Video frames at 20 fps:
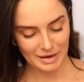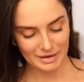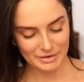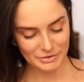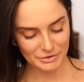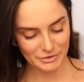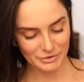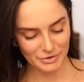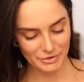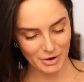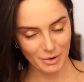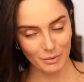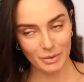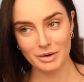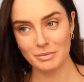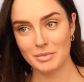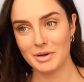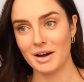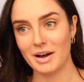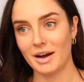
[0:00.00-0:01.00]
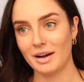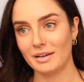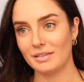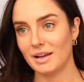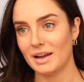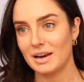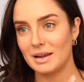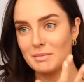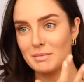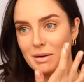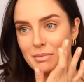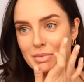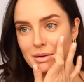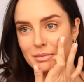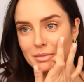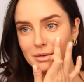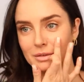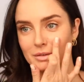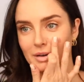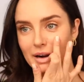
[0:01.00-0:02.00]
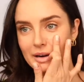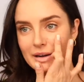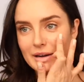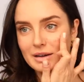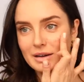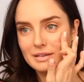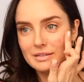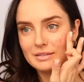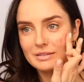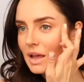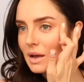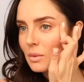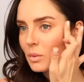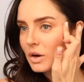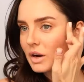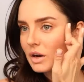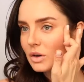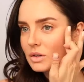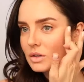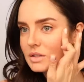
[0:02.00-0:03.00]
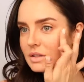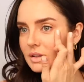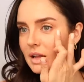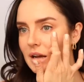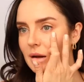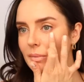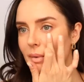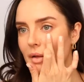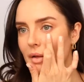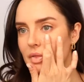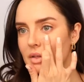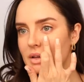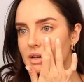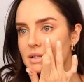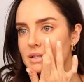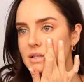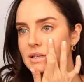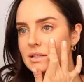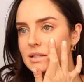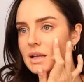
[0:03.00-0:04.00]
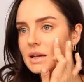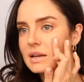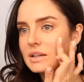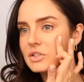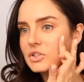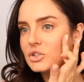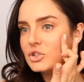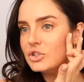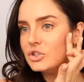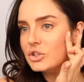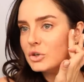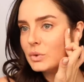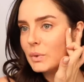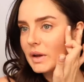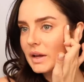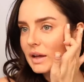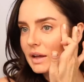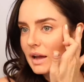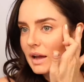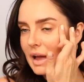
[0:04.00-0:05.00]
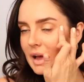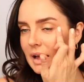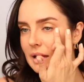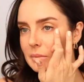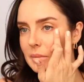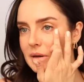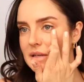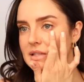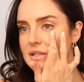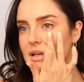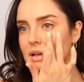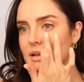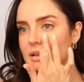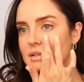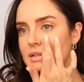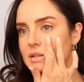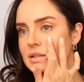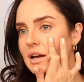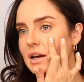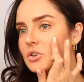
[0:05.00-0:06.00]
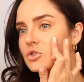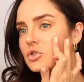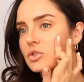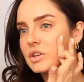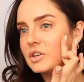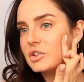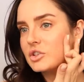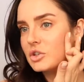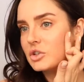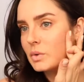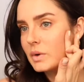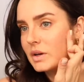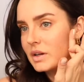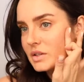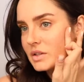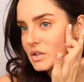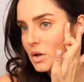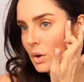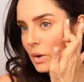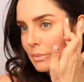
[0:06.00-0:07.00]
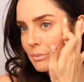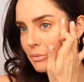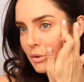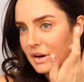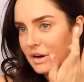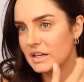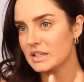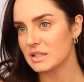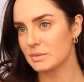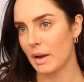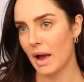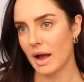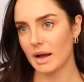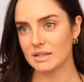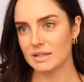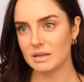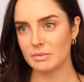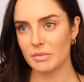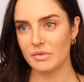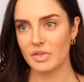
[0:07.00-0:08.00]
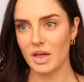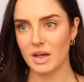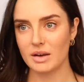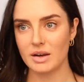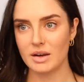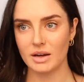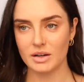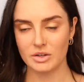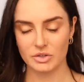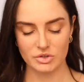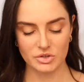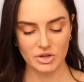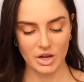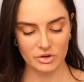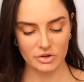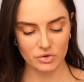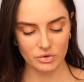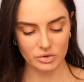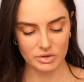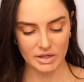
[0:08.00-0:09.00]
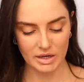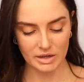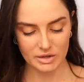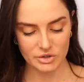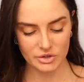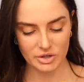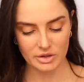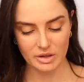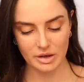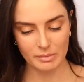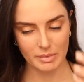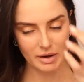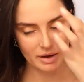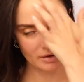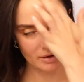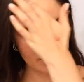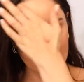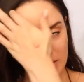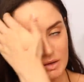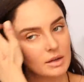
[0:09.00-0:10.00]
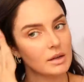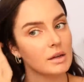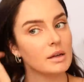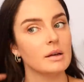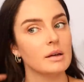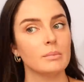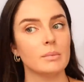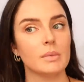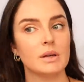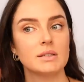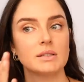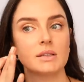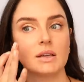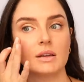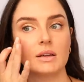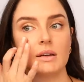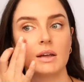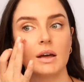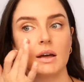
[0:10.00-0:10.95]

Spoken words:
I do not want to be highlighting my pimple right now. What I also like about this is that it's dewy and my skin is naturally dewy, so it brings back some of that natural texture that my skin